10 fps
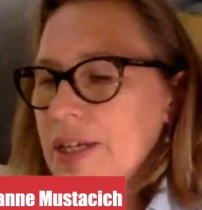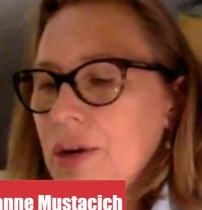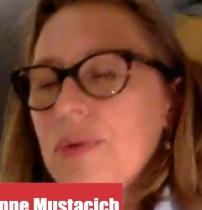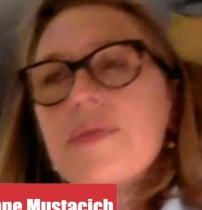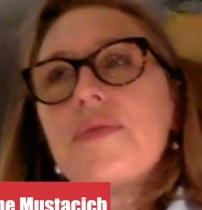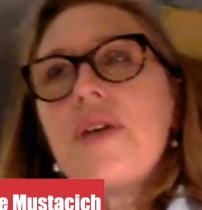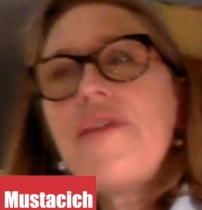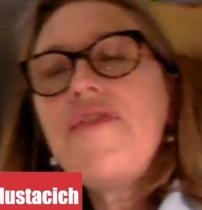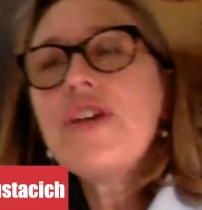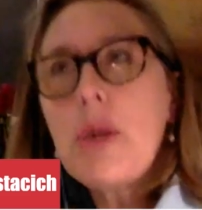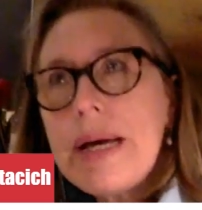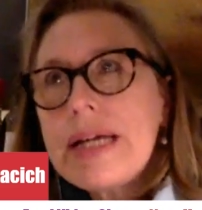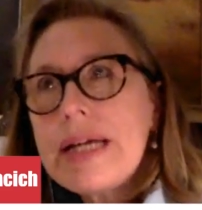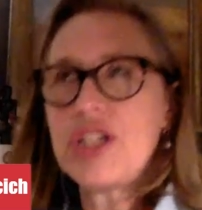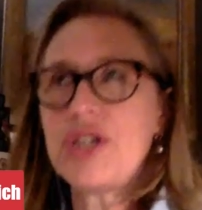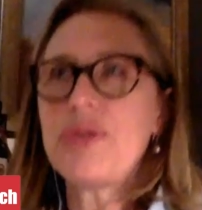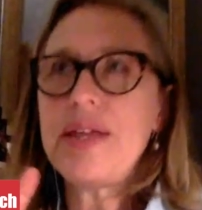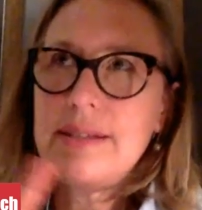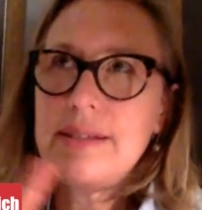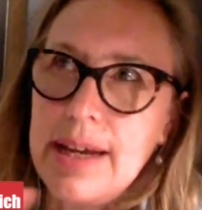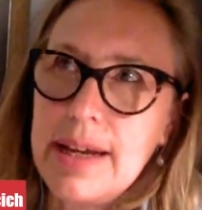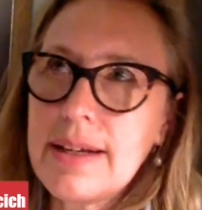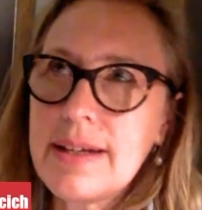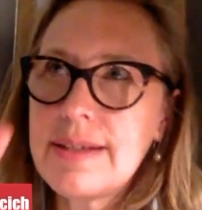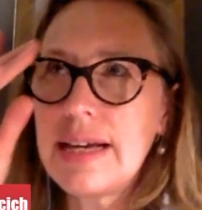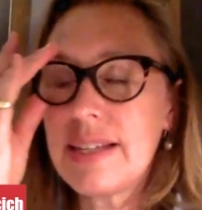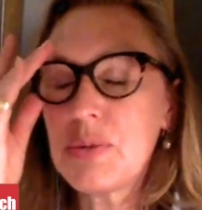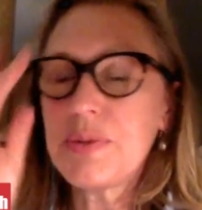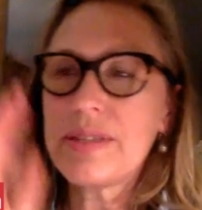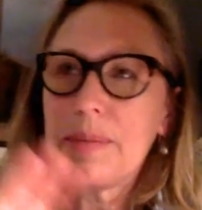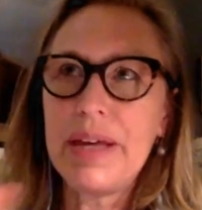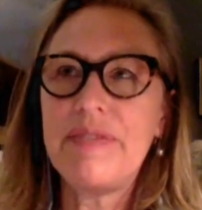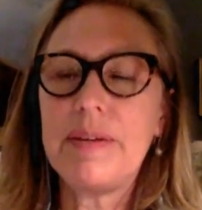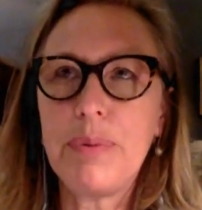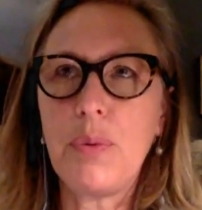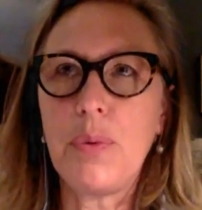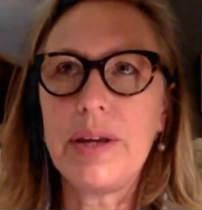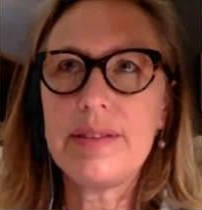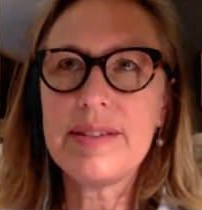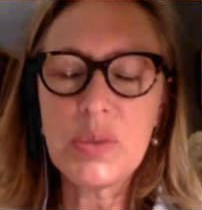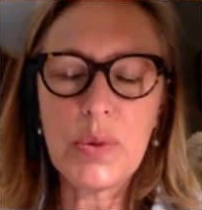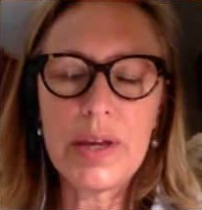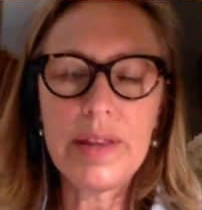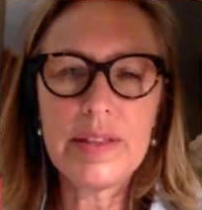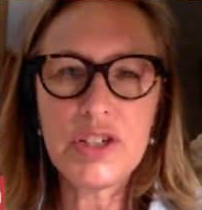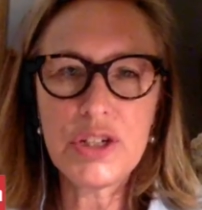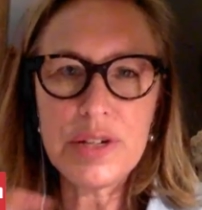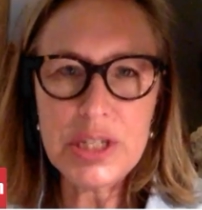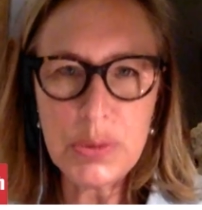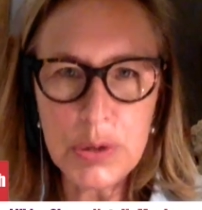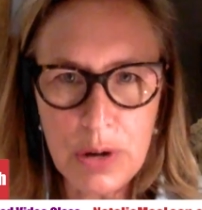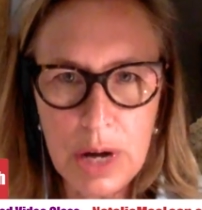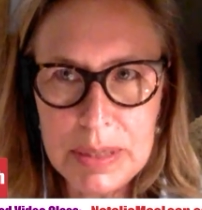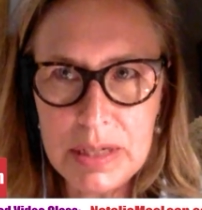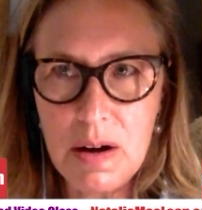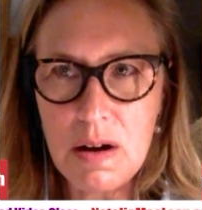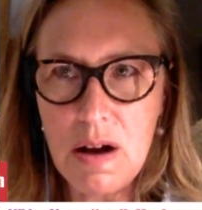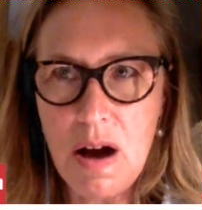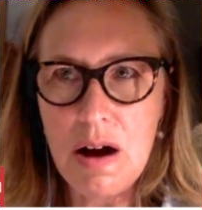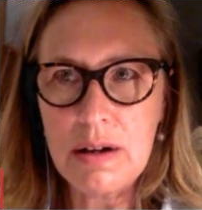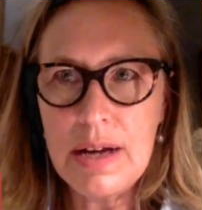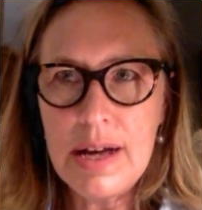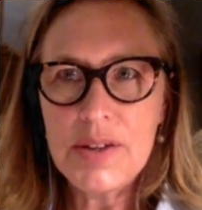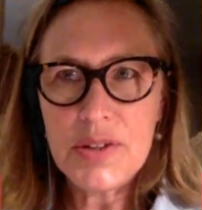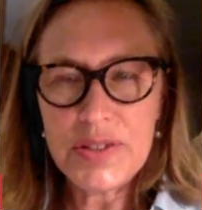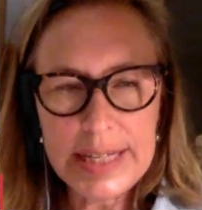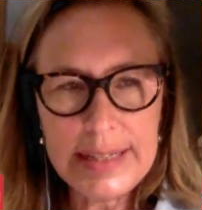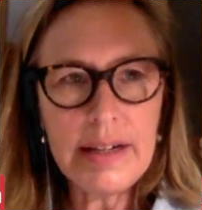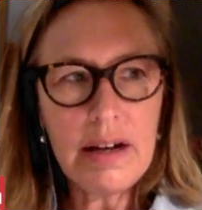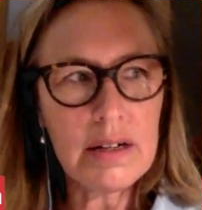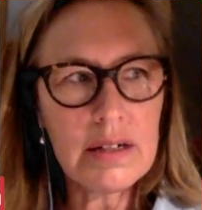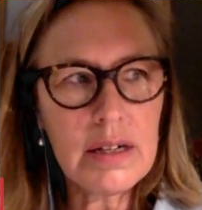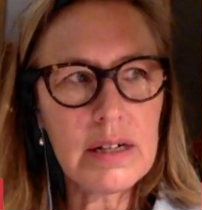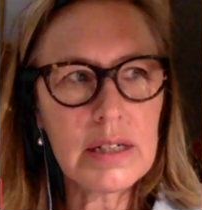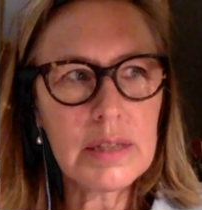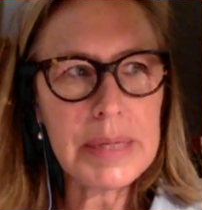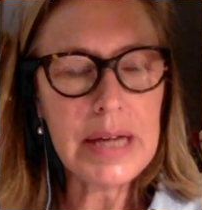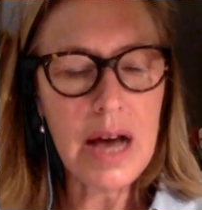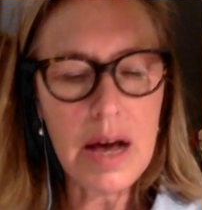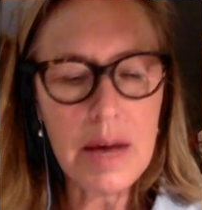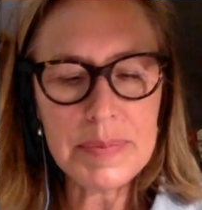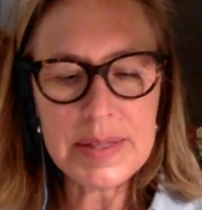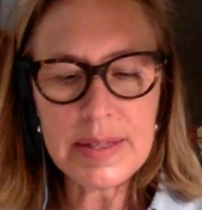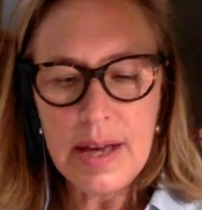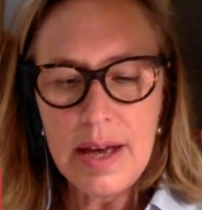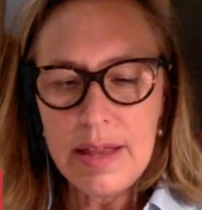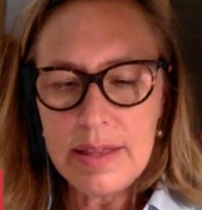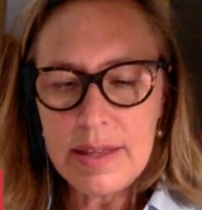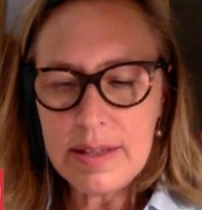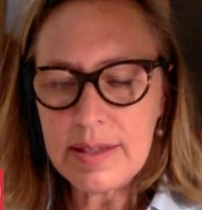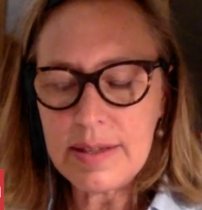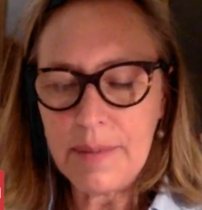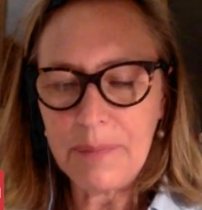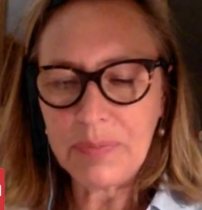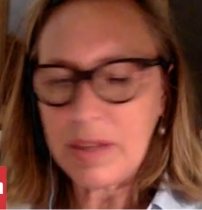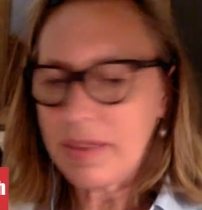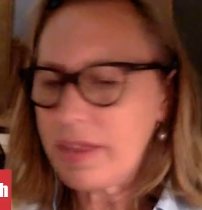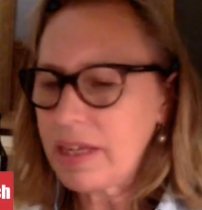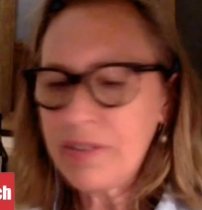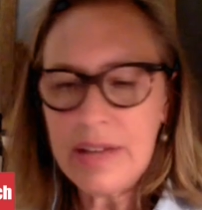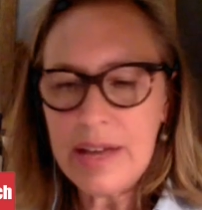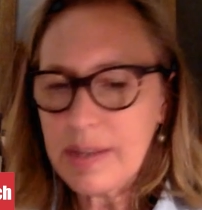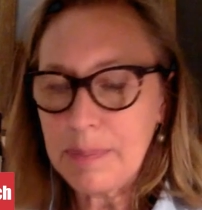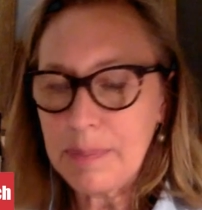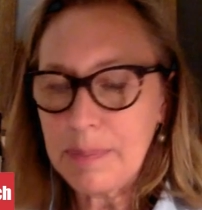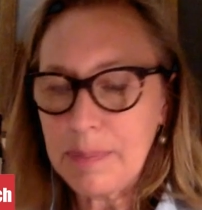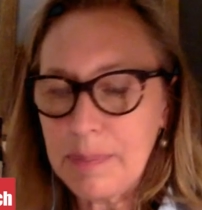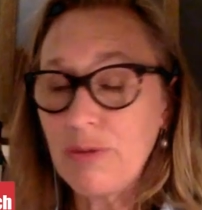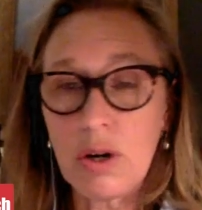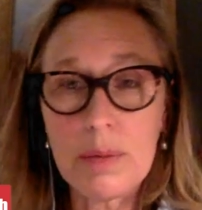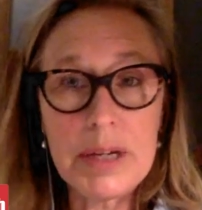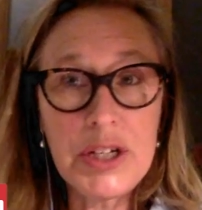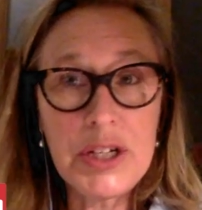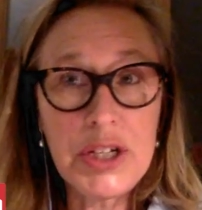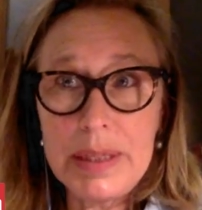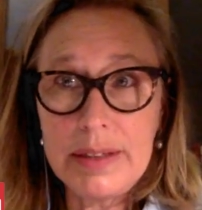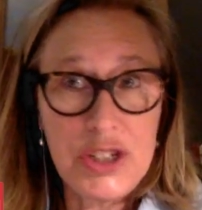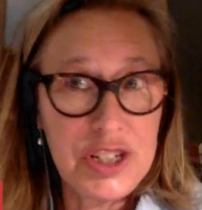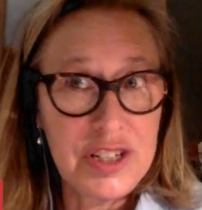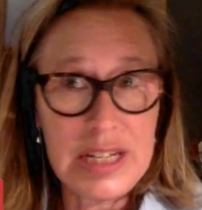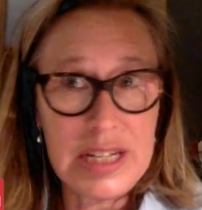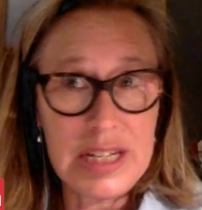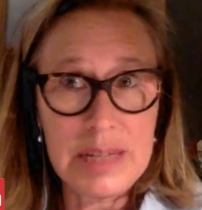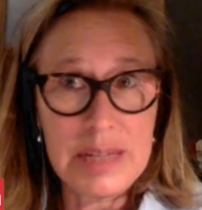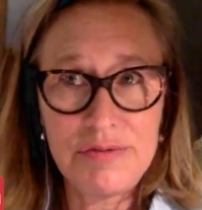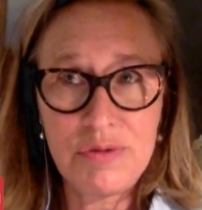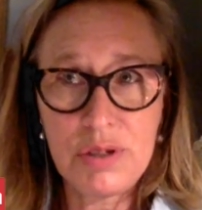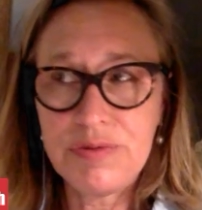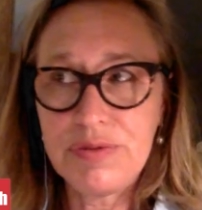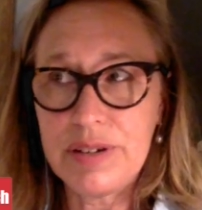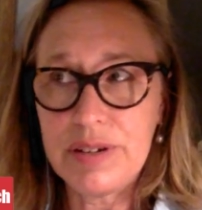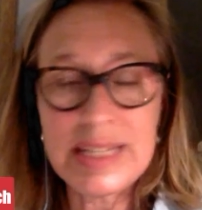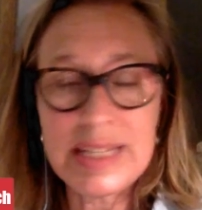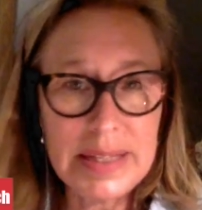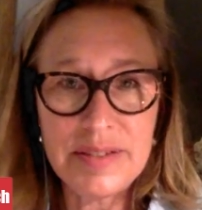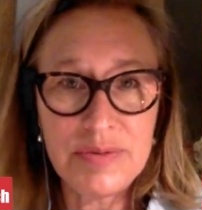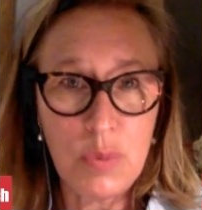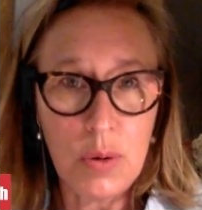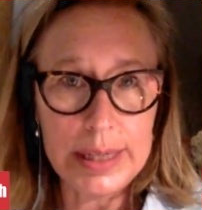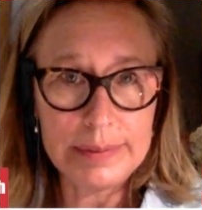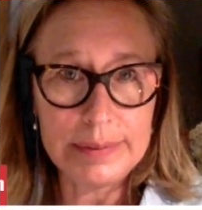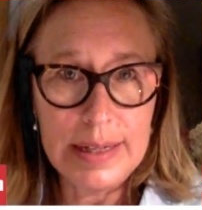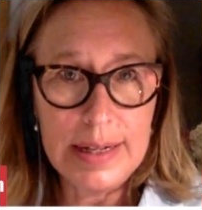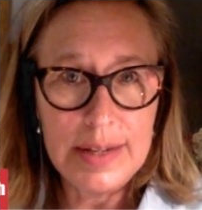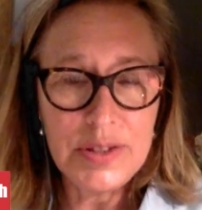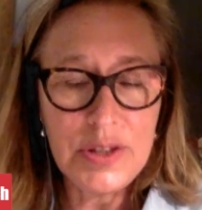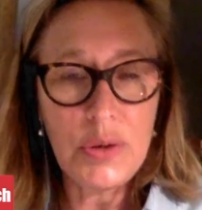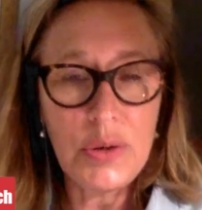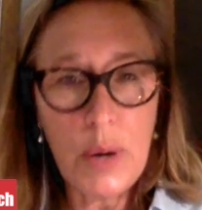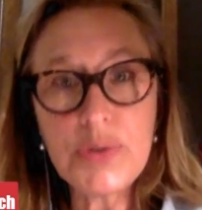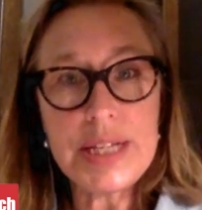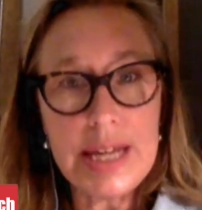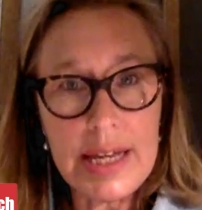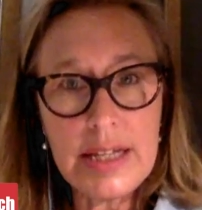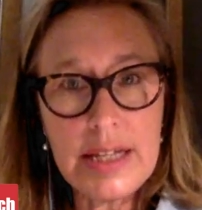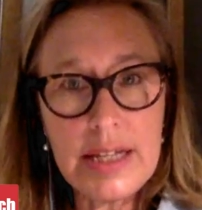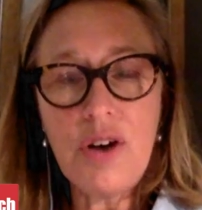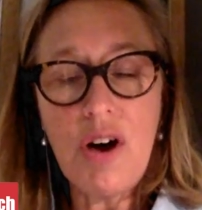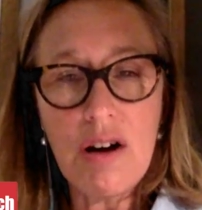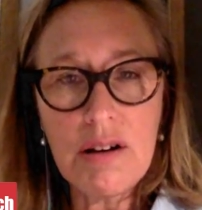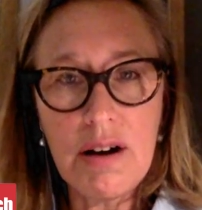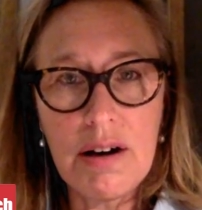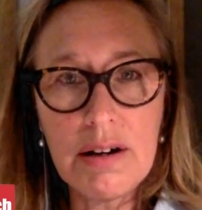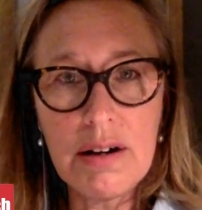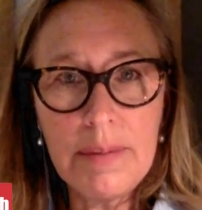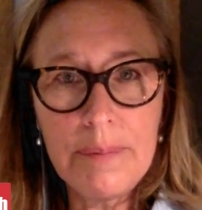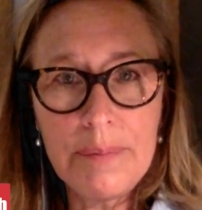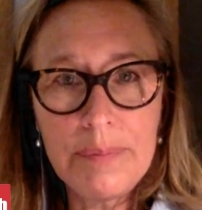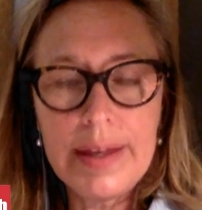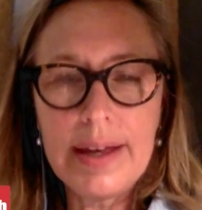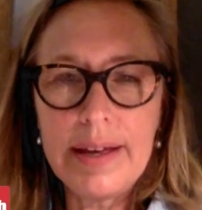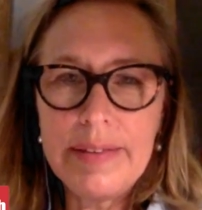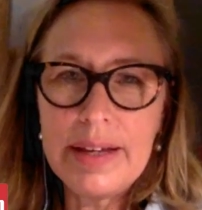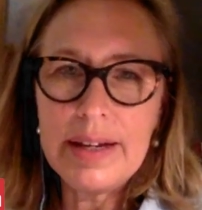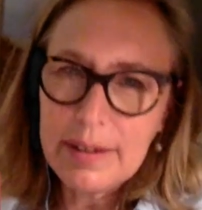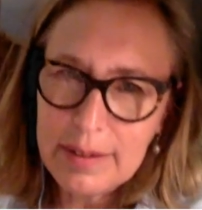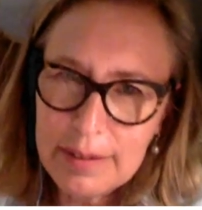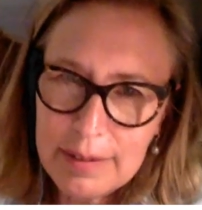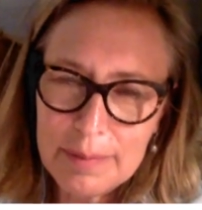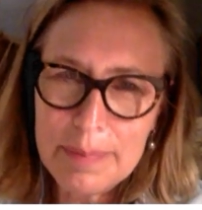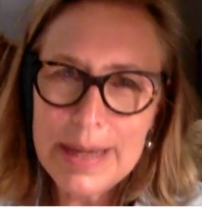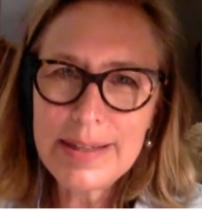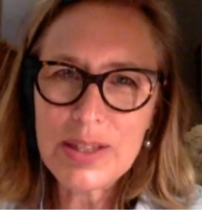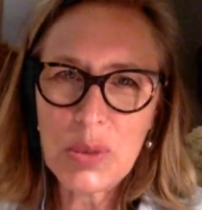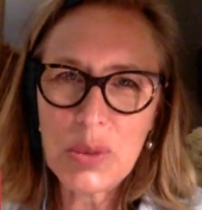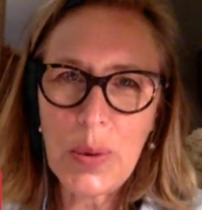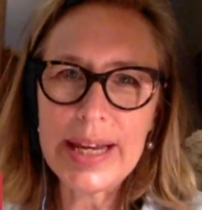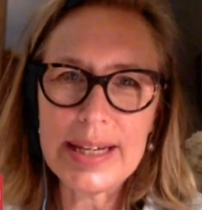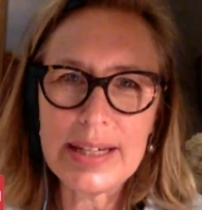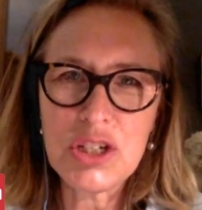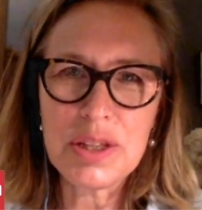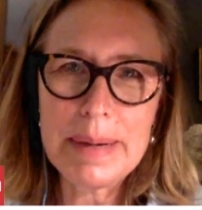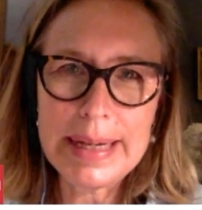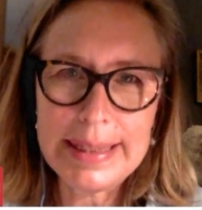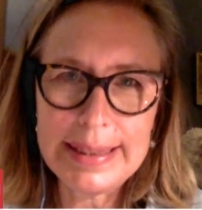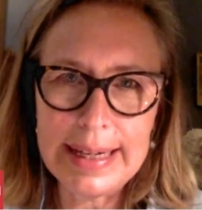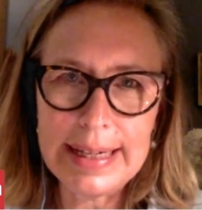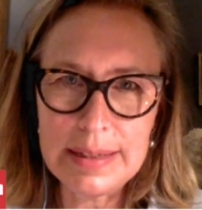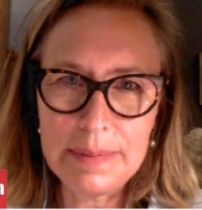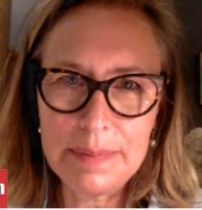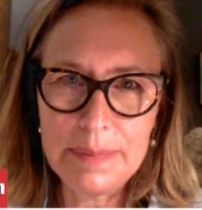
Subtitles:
So if you go back to 2008, because this was a pivot point. This is when the duties were dropped in Hong Kong. So suddenly Hong Kong becomes this, think of it as a platform, a shipping logistics platform for expensive wine. So the wine goes into Hong Kong and then it makes its way into the mainland